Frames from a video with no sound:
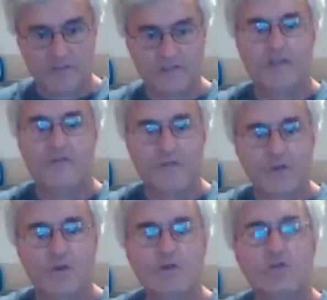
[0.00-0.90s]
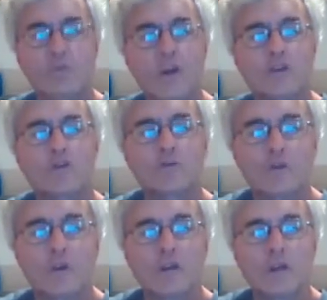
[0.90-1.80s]
It said, for those who want to
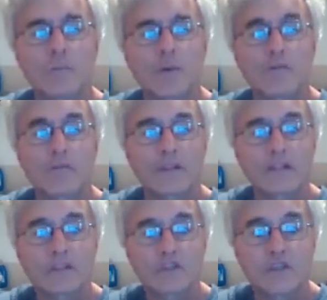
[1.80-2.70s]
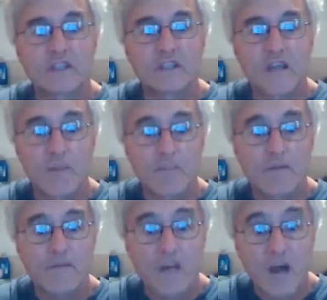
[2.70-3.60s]
ruin a perfectly good cup
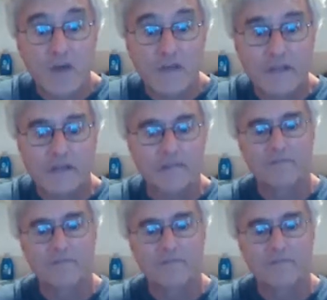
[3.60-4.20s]
of coffee.